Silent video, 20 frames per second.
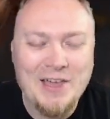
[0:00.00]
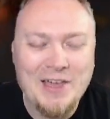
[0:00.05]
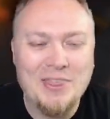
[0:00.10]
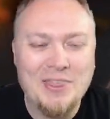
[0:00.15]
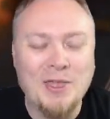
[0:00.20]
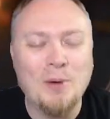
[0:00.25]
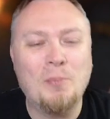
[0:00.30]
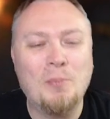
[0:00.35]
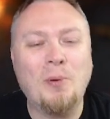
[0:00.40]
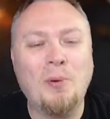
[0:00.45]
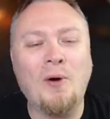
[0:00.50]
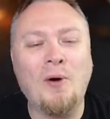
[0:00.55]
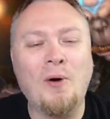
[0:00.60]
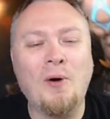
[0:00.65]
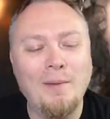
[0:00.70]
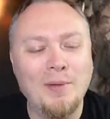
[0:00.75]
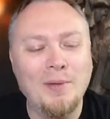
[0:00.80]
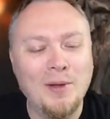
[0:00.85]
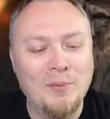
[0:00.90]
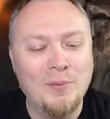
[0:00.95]
The
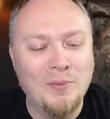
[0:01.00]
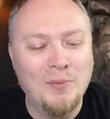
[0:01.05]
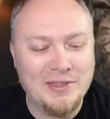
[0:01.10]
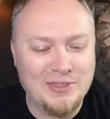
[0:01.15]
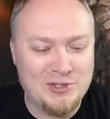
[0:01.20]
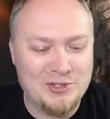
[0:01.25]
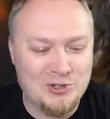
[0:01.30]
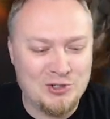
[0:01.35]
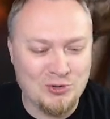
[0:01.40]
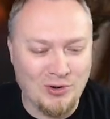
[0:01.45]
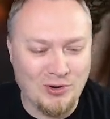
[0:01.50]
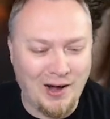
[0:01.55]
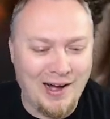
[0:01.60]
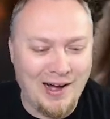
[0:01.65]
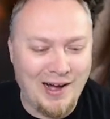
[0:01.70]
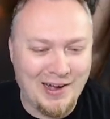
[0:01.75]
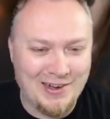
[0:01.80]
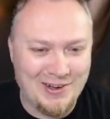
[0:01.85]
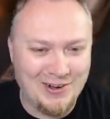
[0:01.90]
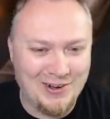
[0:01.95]
problem with
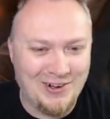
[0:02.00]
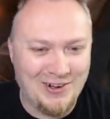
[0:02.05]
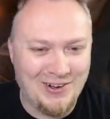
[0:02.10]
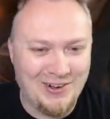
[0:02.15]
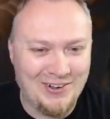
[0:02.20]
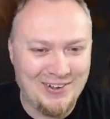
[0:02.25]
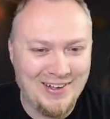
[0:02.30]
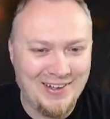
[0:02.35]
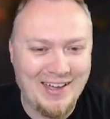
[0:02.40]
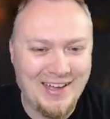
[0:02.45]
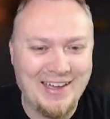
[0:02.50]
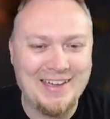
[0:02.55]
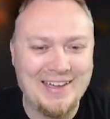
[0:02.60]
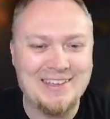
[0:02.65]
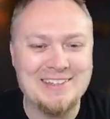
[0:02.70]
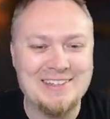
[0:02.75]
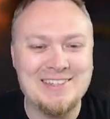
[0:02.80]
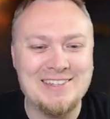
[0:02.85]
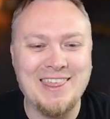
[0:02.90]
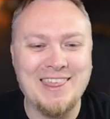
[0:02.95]
Drokgul
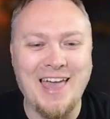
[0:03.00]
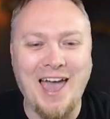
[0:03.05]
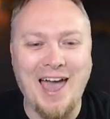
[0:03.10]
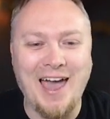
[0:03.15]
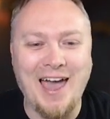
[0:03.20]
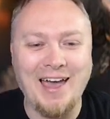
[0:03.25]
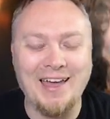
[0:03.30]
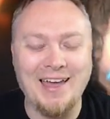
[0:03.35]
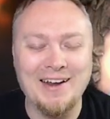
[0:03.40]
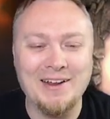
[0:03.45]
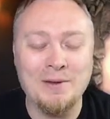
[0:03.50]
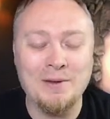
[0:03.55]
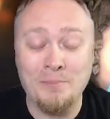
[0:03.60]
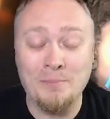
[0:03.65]
is that